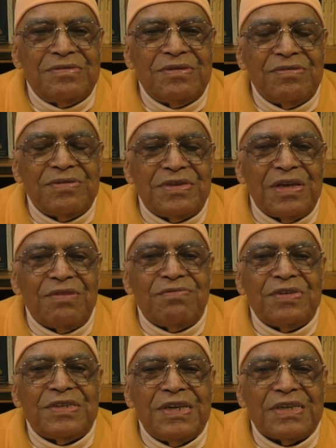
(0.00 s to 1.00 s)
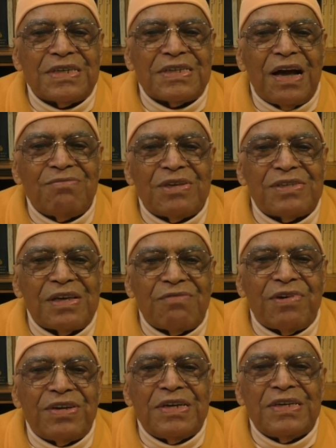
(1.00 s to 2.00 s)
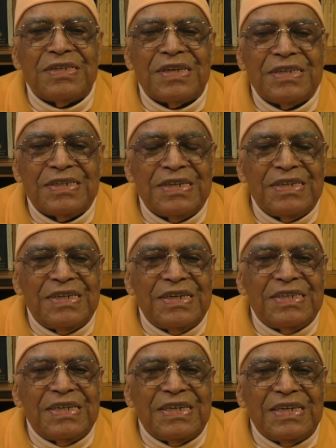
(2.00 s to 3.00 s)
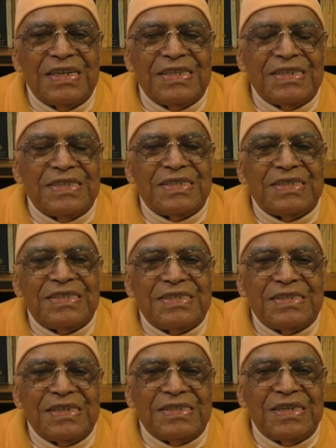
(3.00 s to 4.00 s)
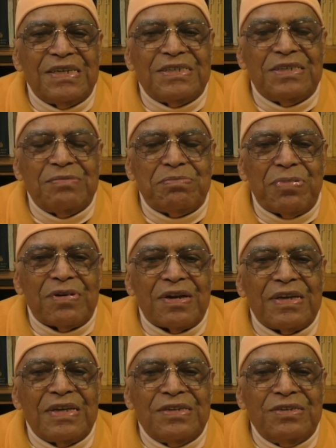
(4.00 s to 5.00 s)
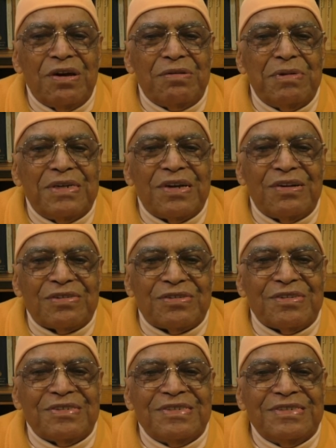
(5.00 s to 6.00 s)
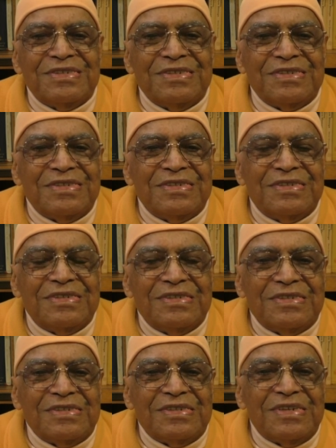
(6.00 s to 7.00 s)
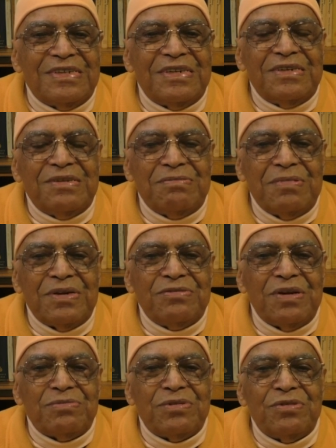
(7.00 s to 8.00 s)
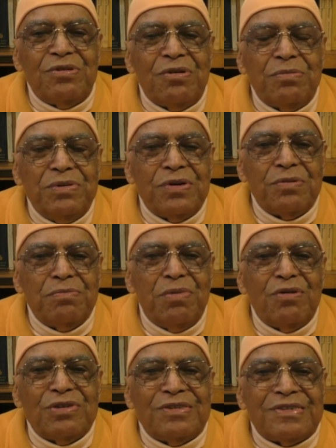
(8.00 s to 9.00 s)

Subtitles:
From selfishness comes suffering and temporary enjoyment also. But we have to go beyond both.